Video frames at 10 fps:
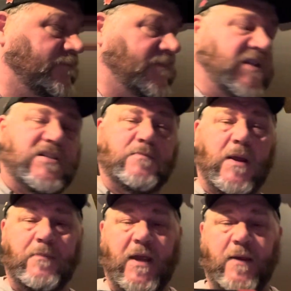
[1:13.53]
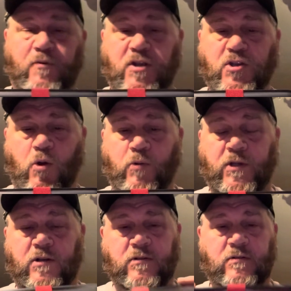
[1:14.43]
This is my paintbrush
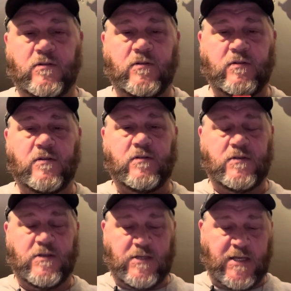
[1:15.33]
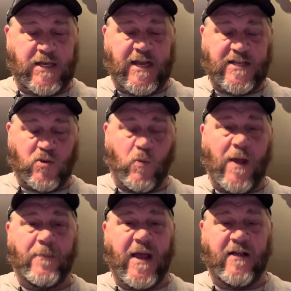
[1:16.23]
holder, and it has a
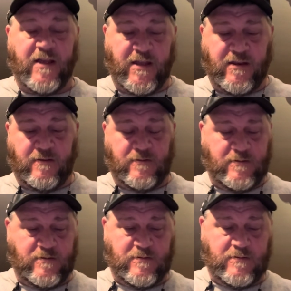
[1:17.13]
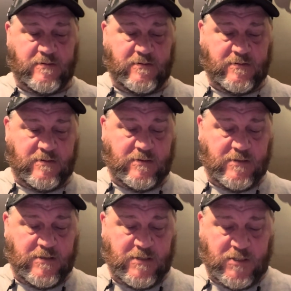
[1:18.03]
wet palette in it.
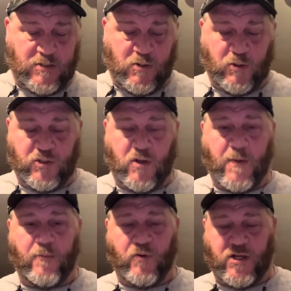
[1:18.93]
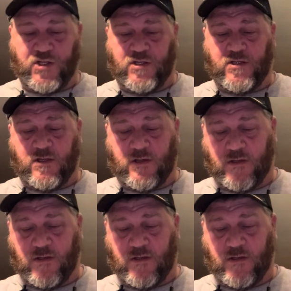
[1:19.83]
So it holds all my brushes.